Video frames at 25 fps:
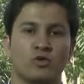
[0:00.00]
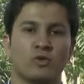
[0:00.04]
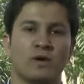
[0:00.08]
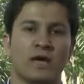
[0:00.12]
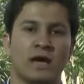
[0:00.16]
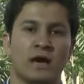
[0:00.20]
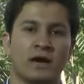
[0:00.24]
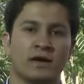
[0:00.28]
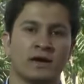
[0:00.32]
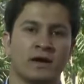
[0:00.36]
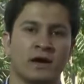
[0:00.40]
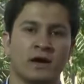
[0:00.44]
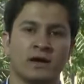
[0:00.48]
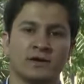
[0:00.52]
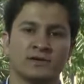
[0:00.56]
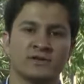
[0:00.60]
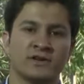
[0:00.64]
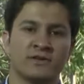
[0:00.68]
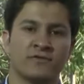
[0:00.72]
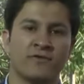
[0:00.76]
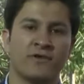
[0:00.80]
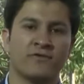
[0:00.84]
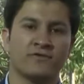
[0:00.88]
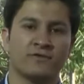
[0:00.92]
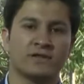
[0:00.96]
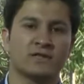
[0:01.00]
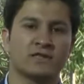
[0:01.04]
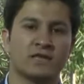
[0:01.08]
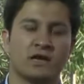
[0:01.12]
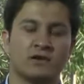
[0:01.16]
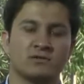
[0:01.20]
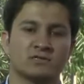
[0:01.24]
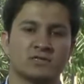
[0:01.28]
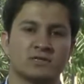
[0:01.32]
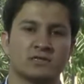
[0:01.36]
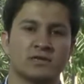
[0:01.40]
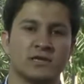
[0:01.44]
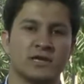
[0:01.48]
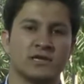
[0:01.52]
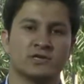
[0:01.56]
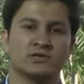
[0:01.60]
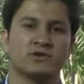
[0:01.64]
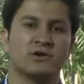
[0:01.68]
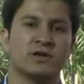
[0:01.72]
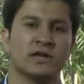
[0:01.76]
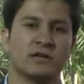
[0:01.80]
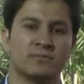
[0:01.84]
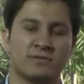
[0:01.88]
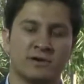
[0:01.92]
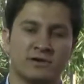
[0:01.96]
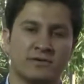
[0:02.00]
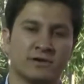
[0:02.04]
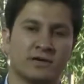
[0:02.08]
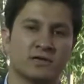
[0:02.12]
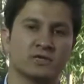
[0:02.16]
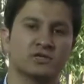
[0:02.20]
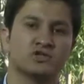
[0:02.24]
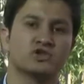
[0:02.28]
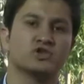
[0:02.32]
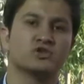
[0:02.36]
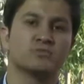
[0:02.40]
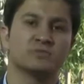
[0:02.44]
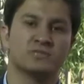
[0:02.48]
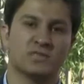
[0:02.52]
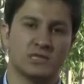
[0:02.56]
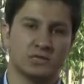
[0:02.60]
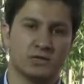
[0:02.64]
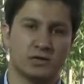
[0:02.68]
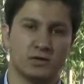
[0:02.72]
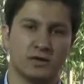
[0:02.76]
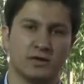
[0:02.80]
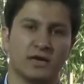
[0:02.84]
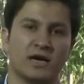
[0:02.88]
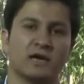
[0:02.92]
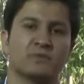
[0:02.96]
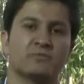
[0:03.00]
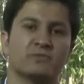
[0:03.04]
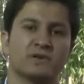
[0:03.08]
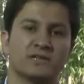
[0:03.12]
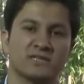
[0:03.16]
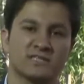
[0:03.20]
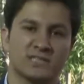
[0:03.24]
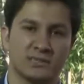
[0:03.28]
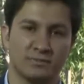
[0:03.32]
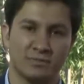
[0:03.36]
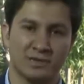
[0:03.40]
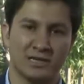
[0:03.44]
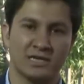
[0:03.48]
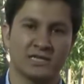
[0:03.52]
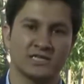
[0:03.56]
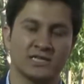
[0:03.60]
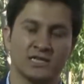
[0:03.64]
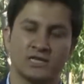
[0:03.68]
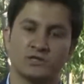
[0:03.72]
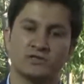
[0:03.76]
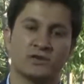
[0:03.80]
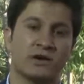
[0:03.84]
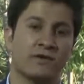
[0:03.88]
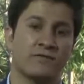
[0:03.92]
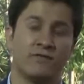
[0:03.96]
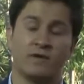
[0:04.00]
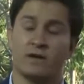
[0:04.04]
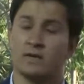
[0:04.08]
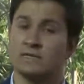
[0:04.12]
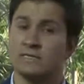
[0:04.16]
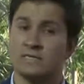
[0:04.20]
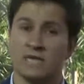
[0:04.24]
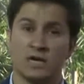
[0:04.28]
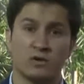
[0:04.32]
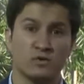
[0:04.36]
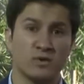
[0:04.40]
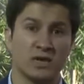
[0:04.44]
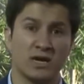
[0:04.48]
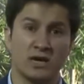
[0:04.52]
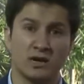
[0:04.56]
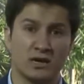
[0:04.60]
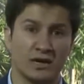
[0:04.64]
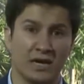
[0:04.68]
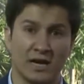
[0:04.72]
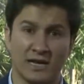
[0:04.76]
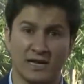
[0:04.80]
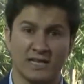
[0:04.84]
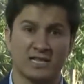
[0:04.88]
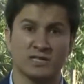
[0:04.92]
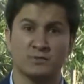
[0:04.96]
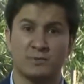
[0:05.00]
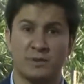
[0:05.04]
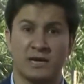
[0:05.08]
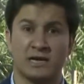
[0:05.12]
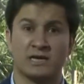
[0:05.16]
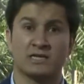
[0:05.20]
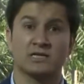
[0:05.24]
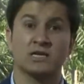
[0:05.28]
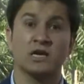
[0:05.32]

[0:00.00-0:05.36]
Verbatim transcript: We had 150,000 NATO and American troops that could not bring stability into Afghanistan. We could not expect